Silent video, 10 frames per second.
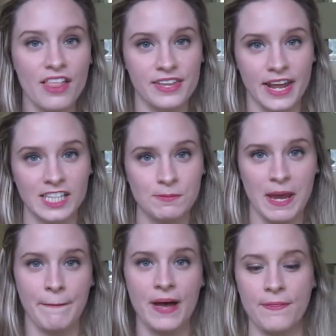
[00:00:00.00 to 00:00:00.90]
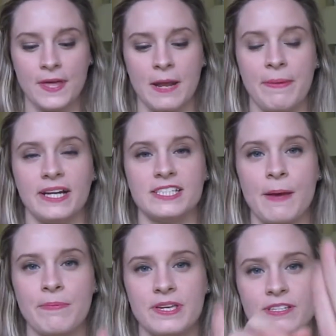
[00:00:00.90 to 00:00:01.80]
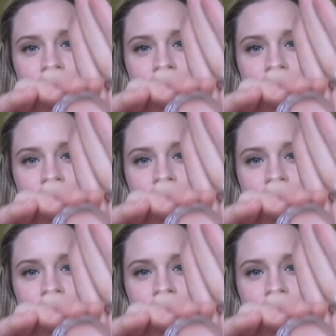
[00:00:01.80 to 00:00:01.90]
The next paint pot that I picked up is